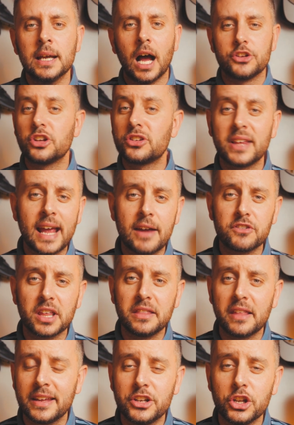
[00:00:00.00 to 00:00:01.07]
I just think
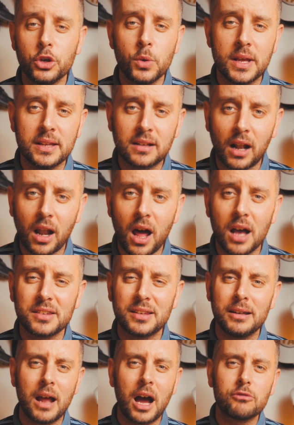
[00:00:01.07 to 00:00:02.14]
everything that they do is
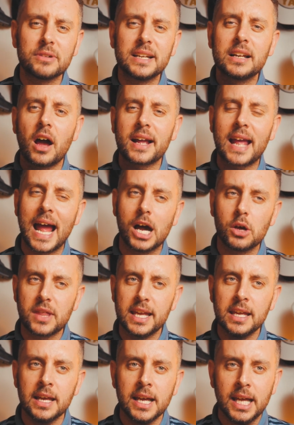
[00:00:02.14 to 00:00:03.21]
class, and I really like how
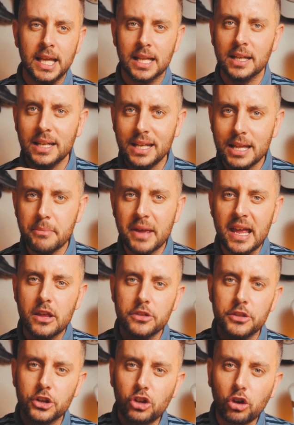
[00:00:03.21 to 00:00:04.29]
they limit the